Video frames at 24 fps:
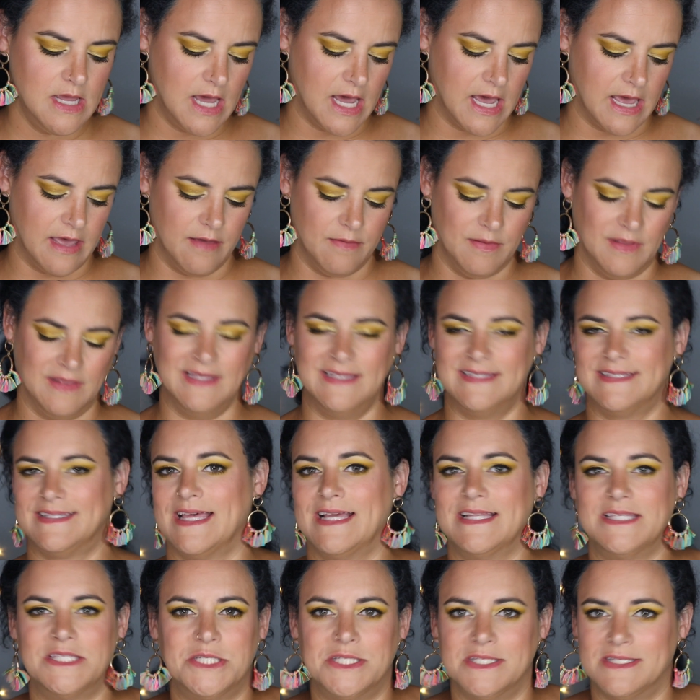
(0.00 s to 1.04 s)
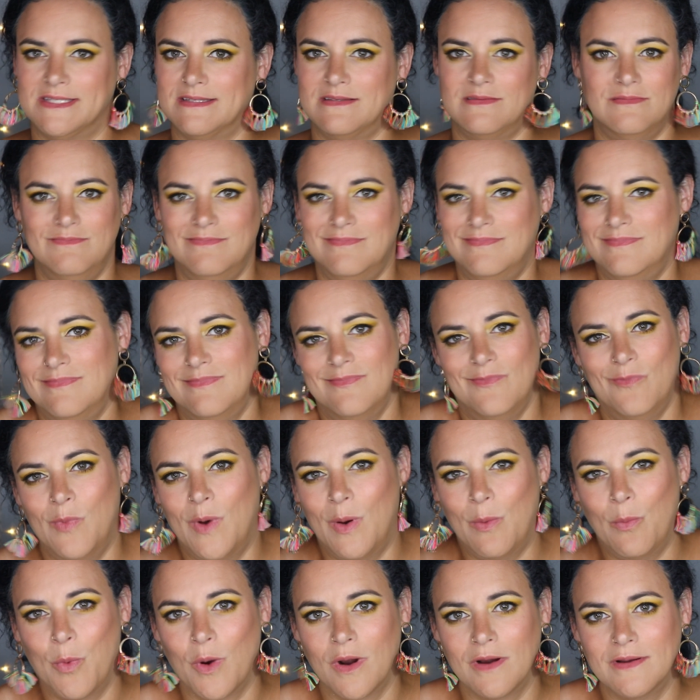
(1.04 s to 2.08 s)
Uh, at least that's just
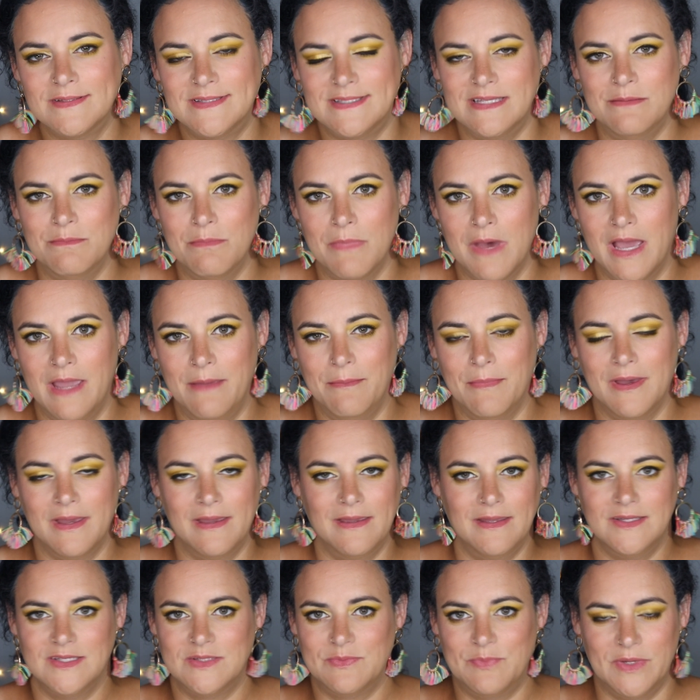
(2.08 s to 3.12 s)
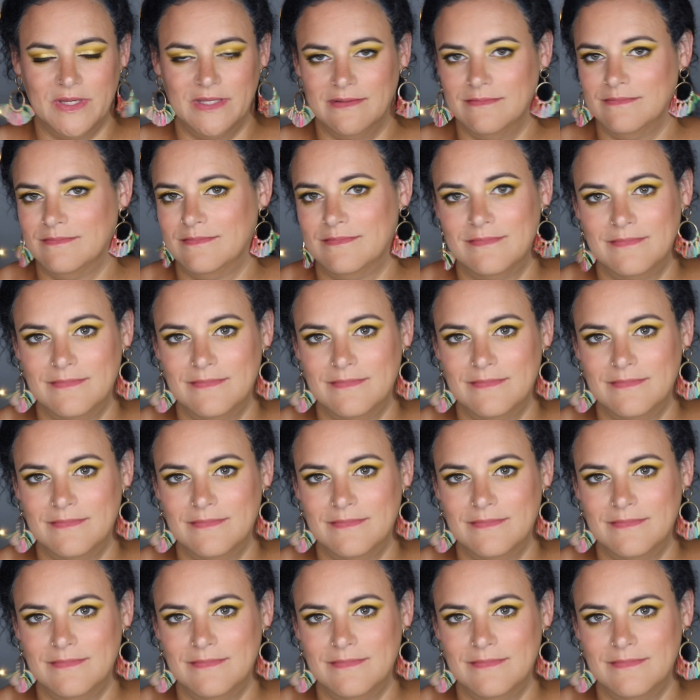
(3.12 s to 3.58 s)
what works in my mind, but